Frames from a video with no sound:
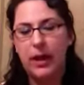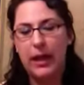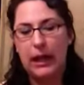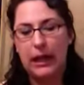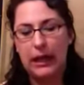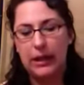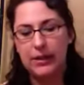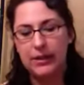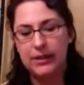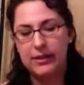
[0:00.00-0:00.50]

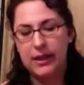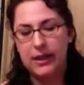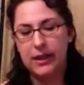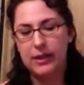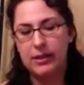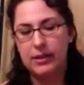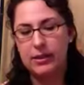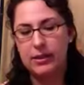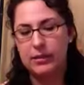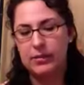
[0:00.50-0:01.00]
and I
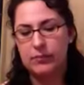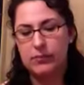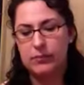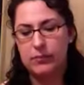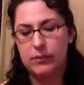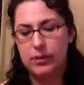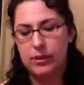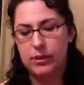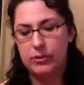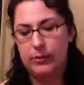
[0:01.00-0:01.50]
decided
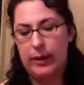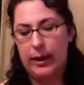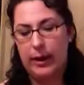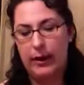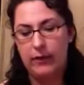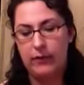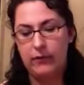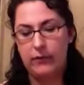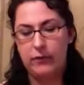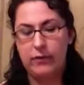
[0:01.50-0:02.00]

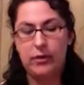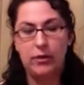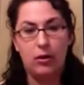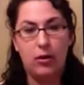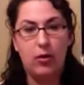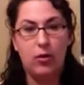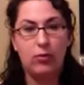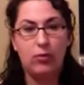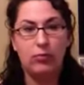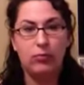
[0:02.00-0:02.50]
to
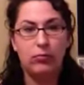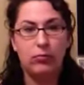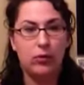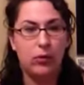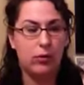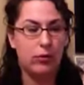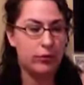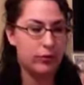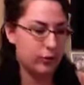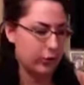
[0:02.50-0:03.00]
own the
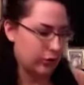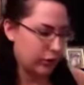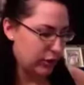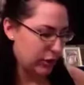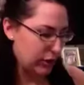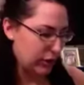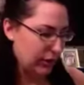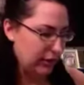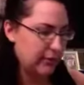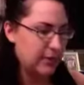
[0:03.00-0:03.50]
whole trilogy,
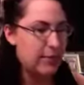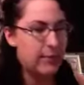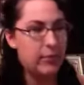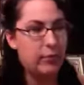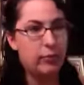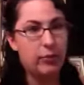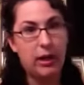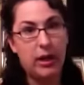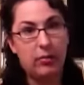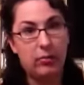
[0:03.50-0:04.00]
because I mean,
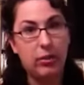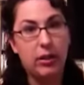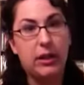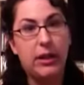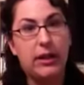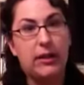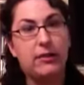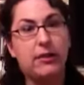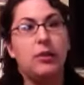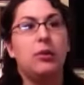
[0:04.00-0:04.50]
when I really
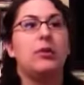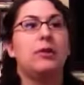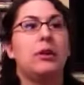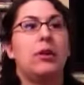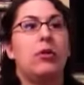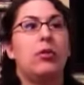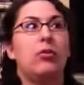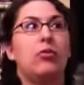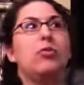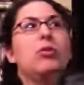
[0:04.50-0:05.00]
like a series,
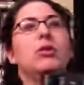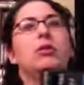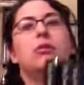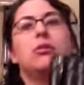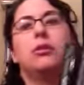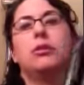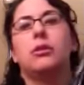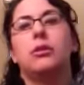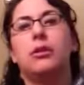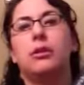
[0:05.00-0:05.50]
I'll own
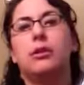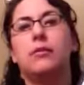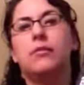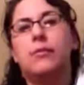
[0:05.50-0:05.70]
the